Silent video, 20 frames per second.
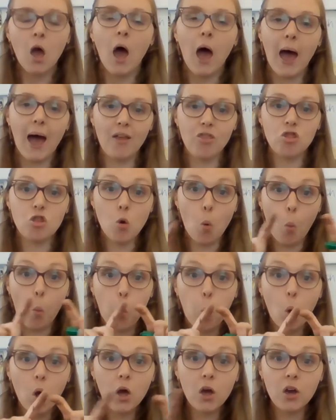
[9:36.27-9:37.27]
and the
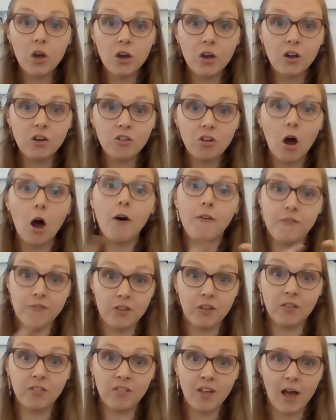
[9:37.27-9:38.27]
word of the
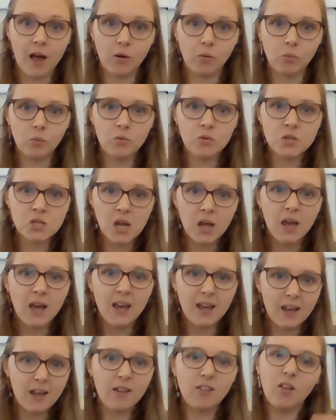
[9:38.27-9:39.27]
sound
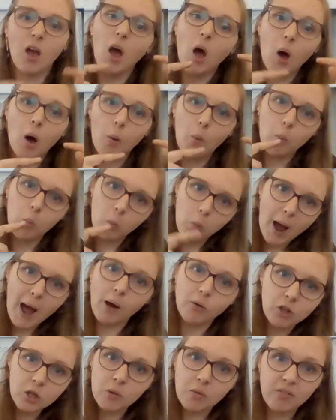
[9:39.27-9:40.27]
is how
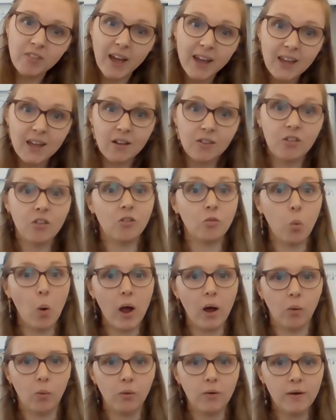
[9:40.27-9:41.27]
you say it as
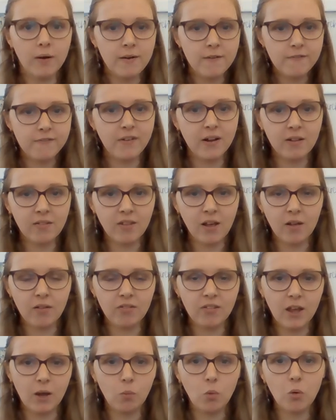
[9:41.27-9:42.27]
well.
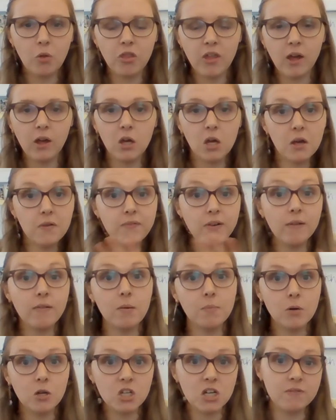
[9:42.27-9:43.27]
Fantastic. Well, thank you very
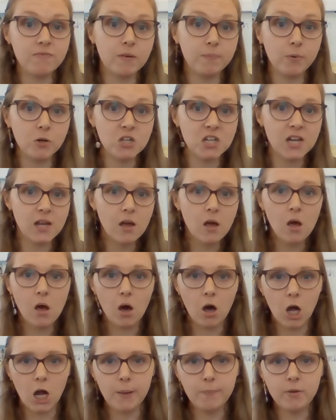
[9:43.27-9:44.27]
much, everybody.
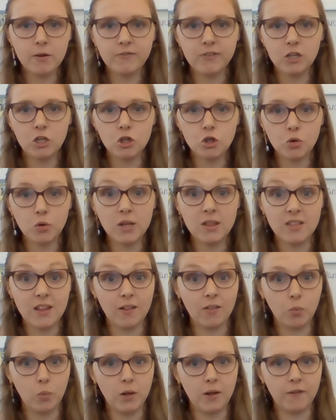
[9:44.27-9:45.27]
I hope you've enjoyed
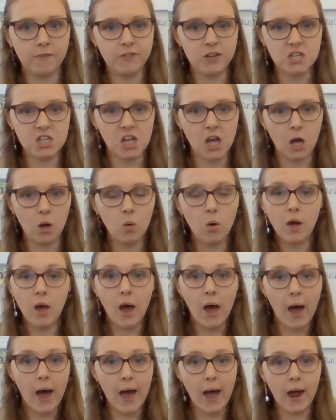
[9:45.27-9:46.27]
this week's video,
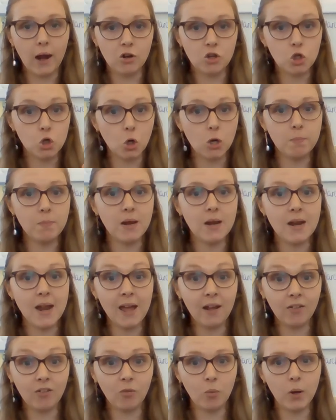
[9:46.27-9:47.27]
and join me
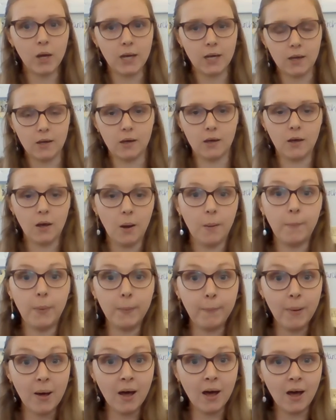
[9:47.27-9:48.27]
next week.
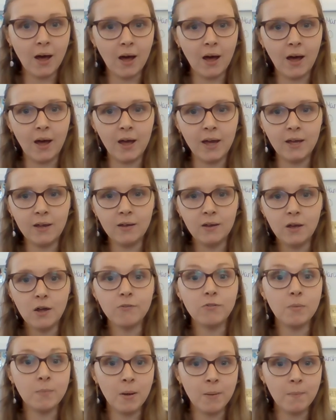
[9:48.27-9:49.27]
Bye-bye.
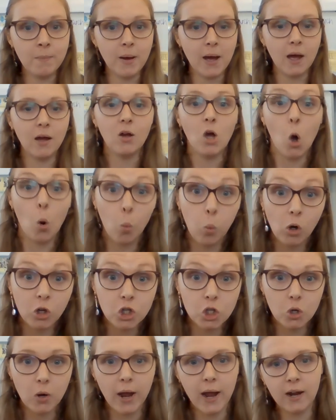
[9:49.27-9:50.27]
Remember, wash
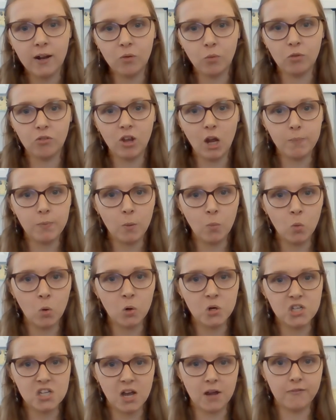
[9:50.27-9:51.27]
your hands with soap and
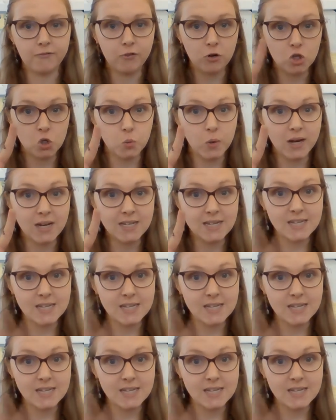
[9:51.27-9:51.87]
water for 20